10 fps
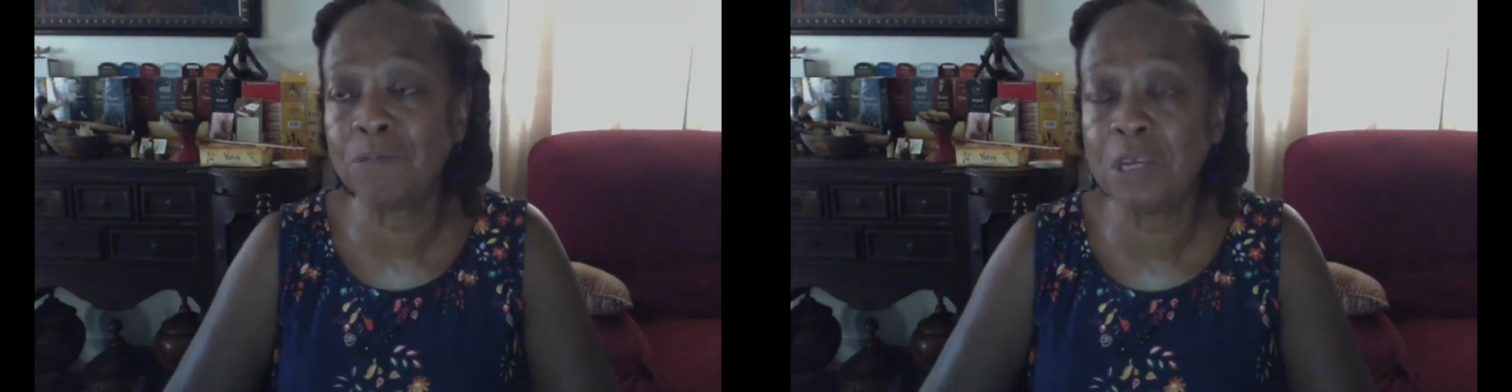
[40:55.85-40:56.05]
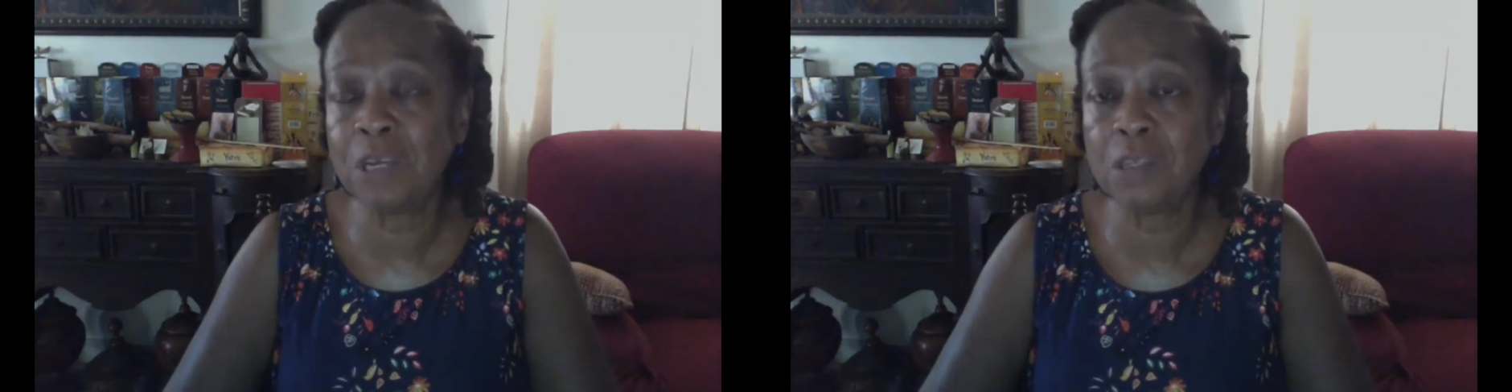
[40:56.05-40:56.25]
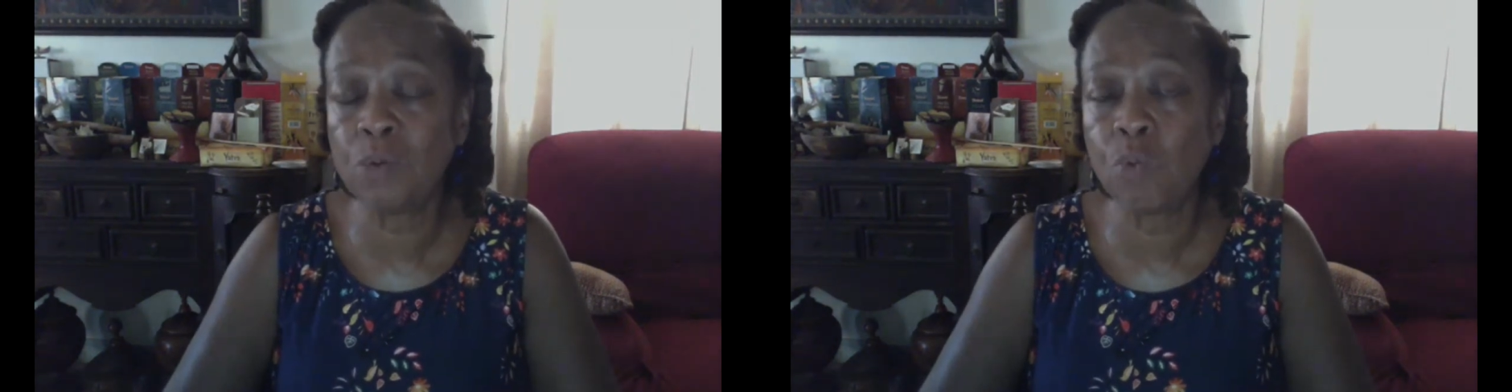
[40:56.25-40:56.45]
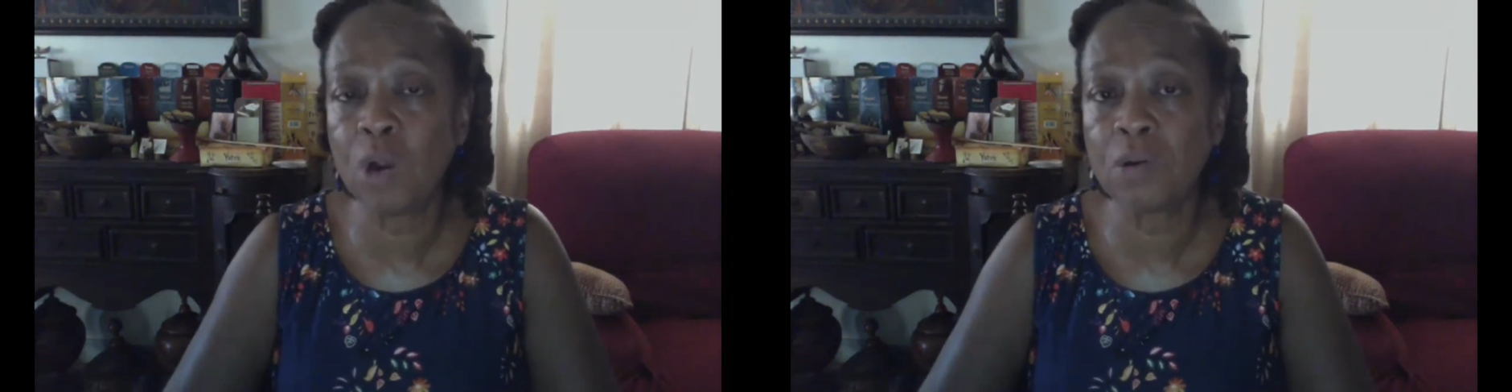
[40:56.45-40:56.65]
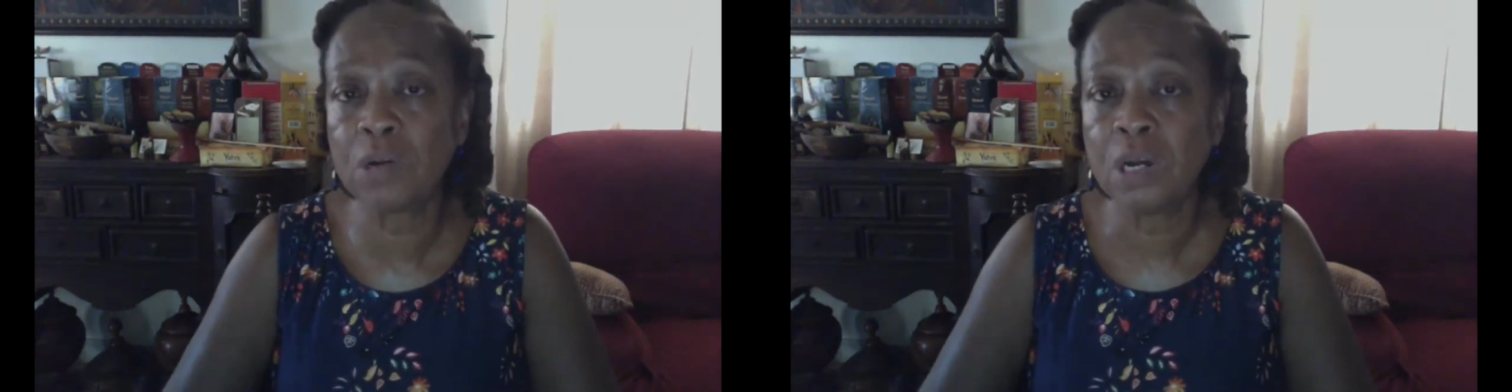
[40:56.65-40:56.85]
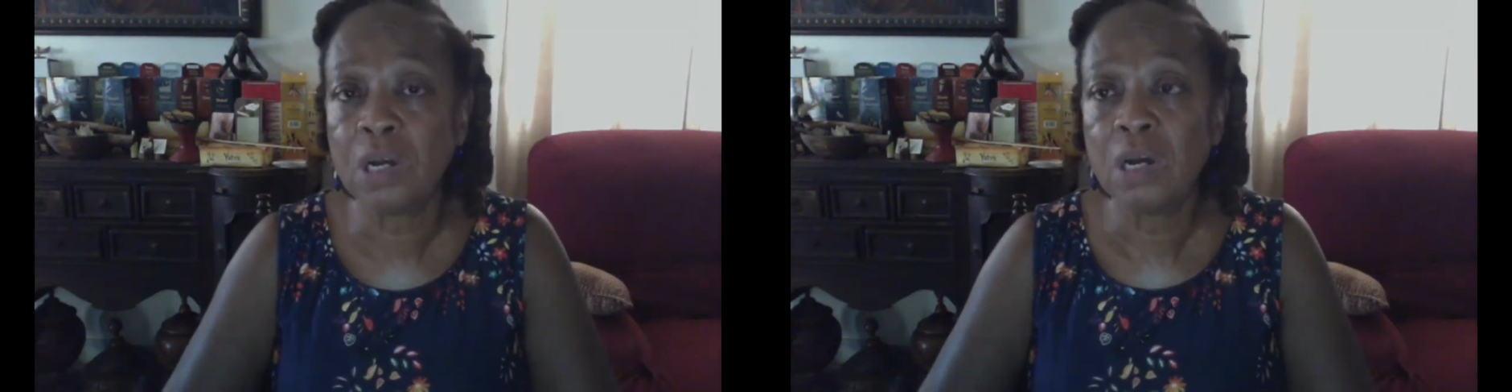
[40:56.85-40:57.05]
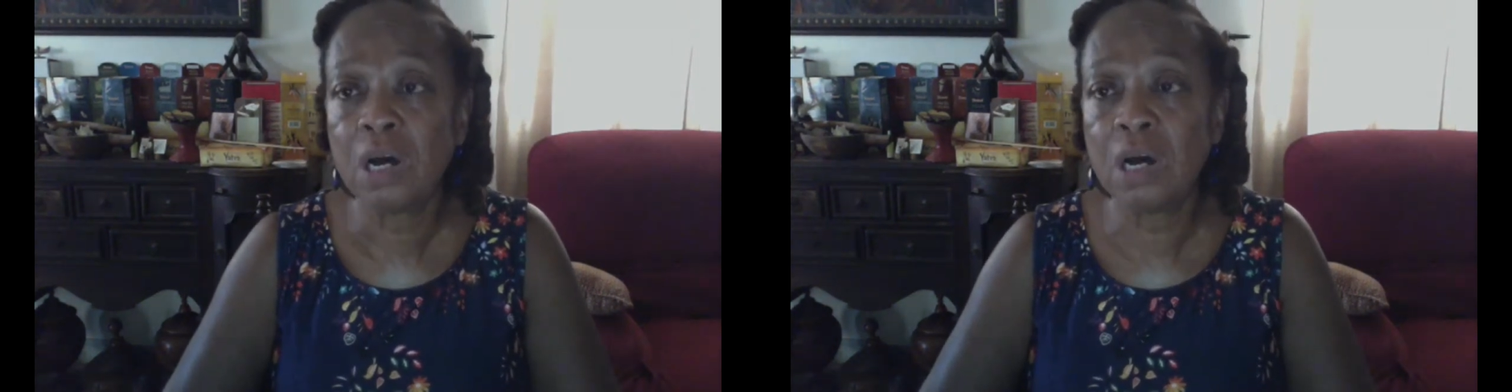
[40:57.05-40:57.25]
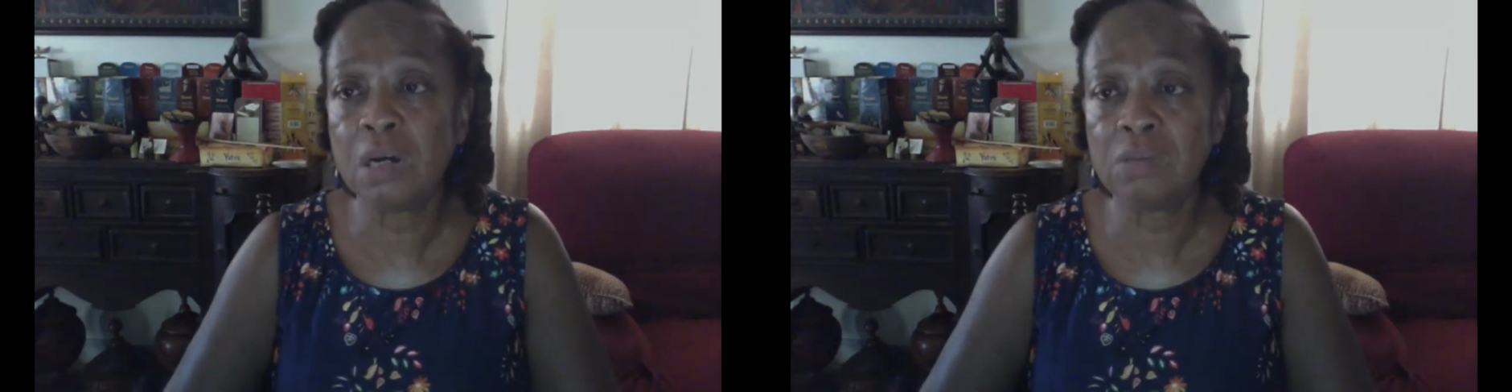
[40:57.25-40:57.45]
with the work
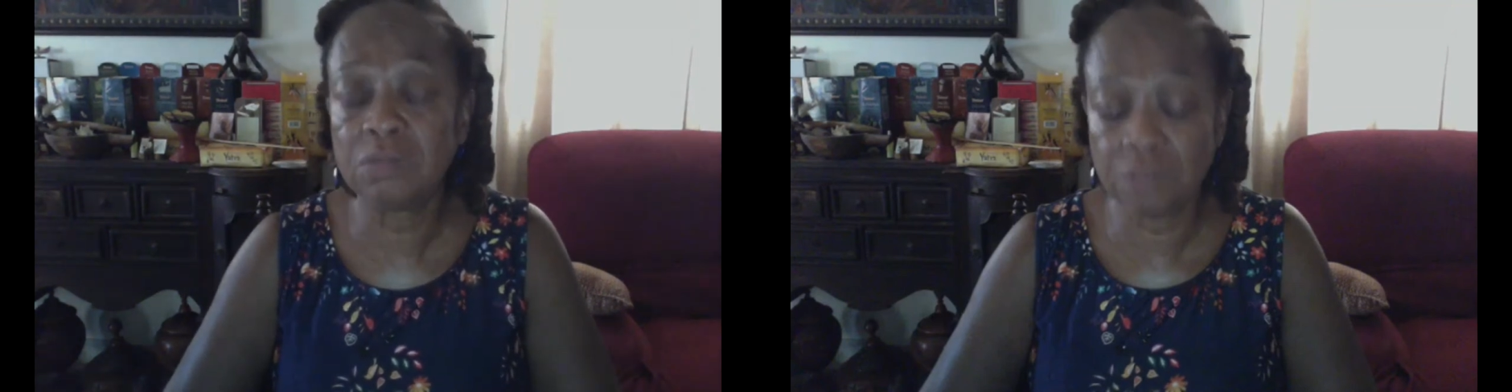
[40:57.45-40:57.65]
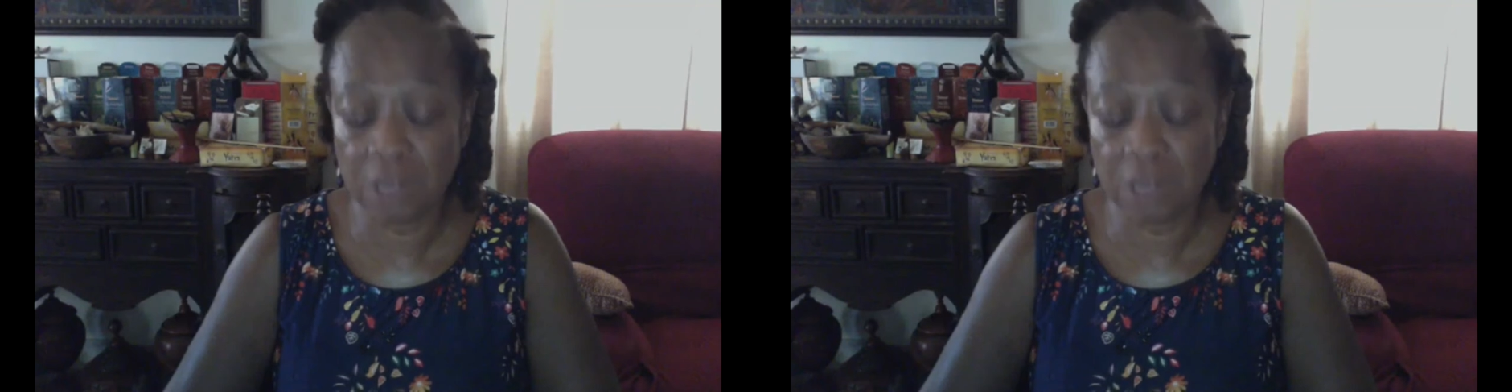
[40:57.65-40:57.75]
of